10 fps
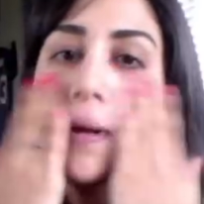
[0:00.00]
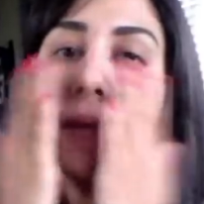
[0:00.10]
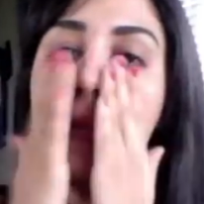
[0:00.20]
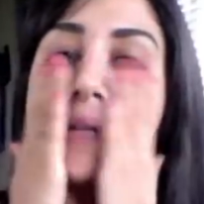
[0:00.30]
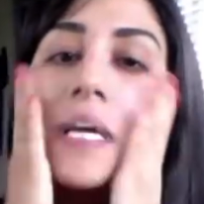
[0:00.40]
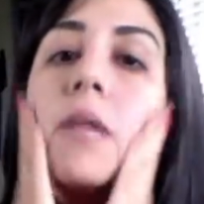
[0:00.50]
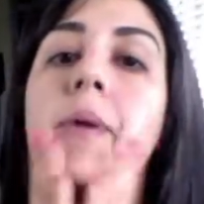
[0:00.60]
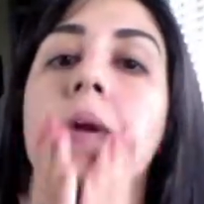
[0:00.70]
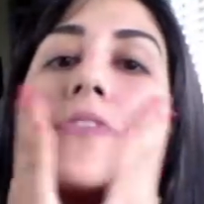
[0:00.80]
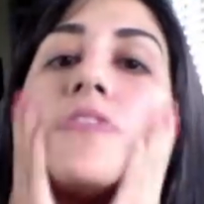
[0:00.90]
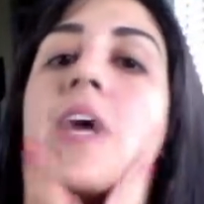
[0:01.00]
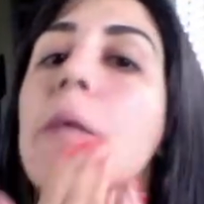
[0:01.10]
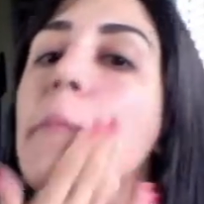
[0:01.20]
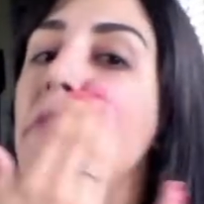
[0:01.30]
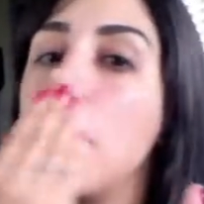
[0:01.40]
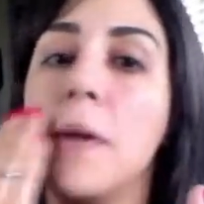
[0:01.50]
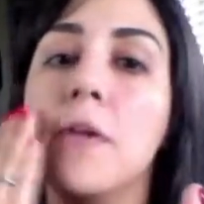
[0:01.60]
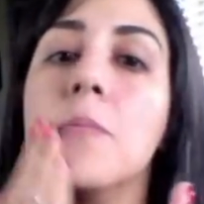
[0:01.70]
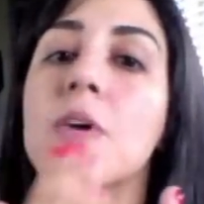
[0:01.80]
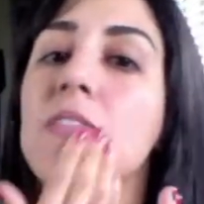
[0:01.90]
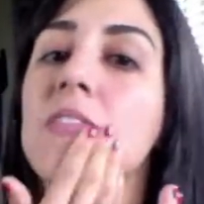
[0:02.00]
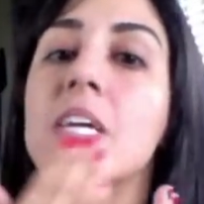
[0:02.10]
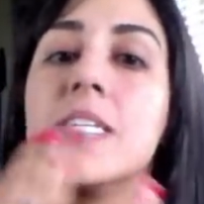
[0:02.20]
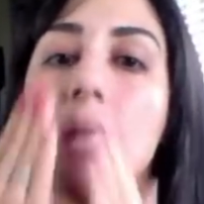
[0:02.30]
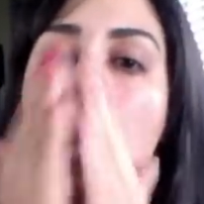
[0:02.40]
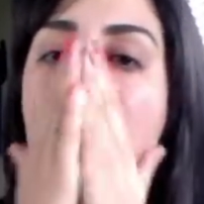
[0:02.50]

I need to get a better setup if I'm going to do more of these.